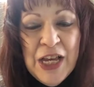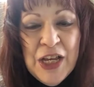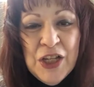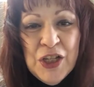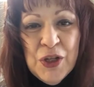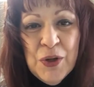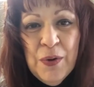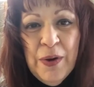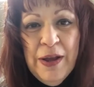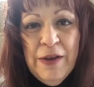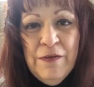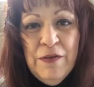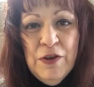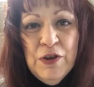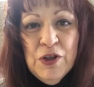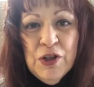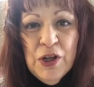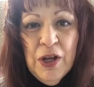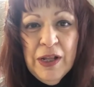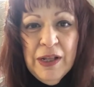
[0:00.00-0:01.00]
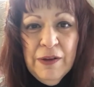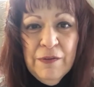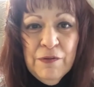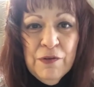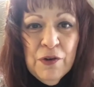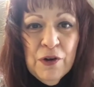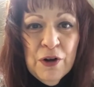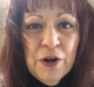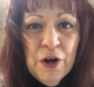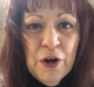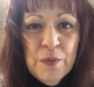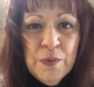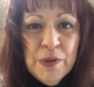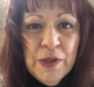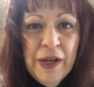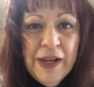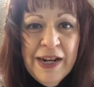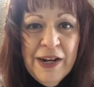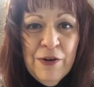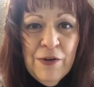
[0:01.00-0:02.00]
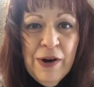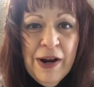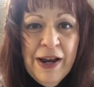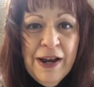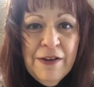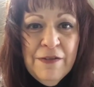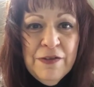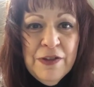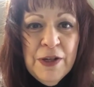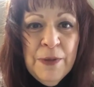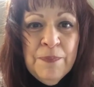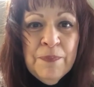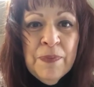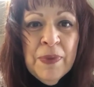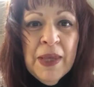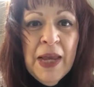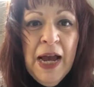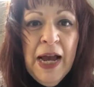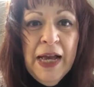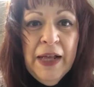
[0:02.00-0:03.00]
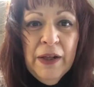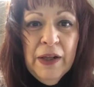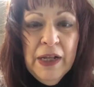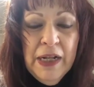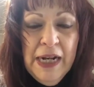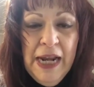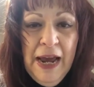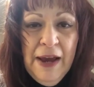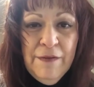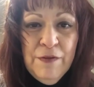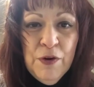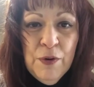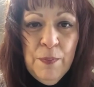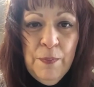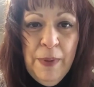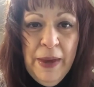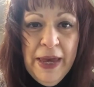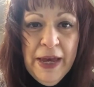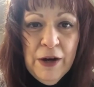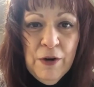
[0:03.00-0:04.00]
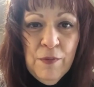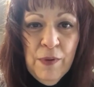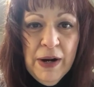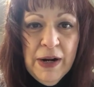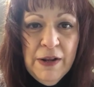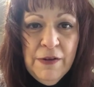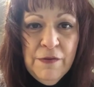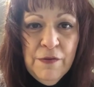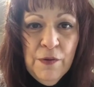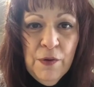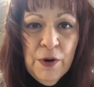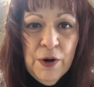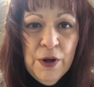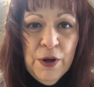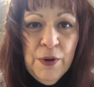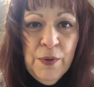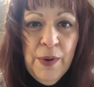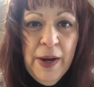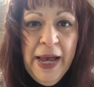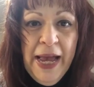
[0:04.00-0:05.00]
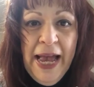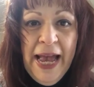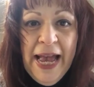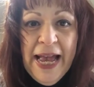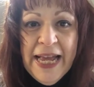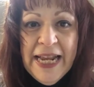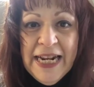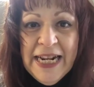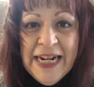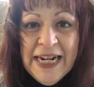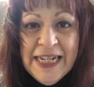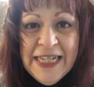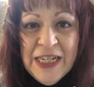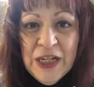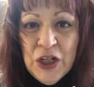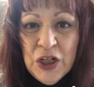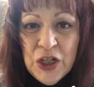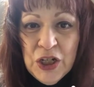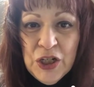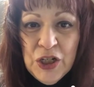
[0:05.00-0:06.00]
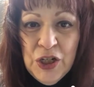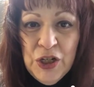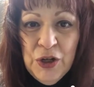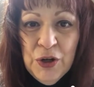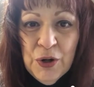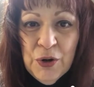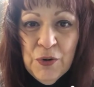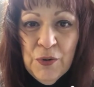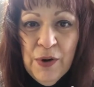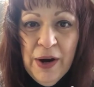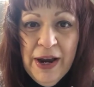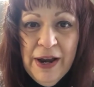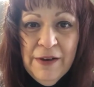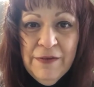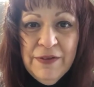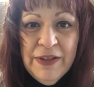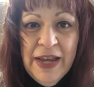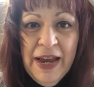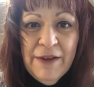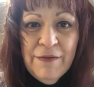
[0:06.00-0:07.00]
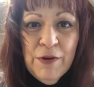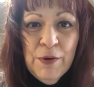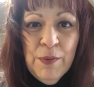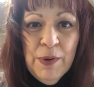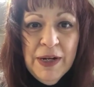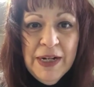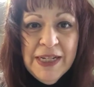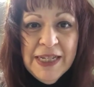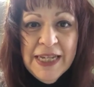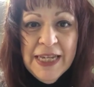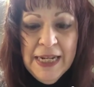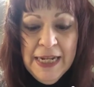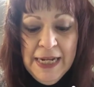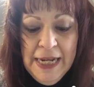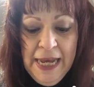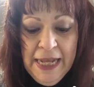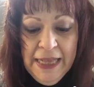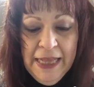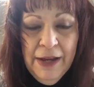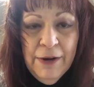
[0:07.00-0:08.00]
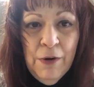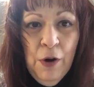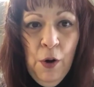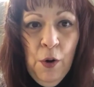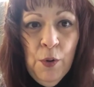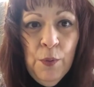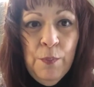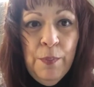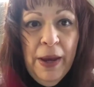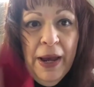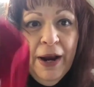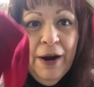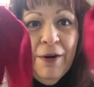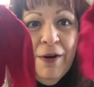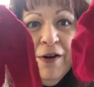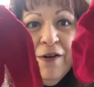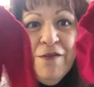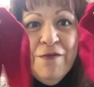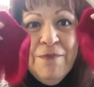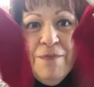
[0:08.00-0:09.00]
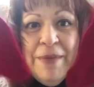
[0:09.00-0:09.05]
So if you signed up for a curbside craft, I'm going to have your bag ready for you. And in addition to your craft, everyone is going to get their own pair of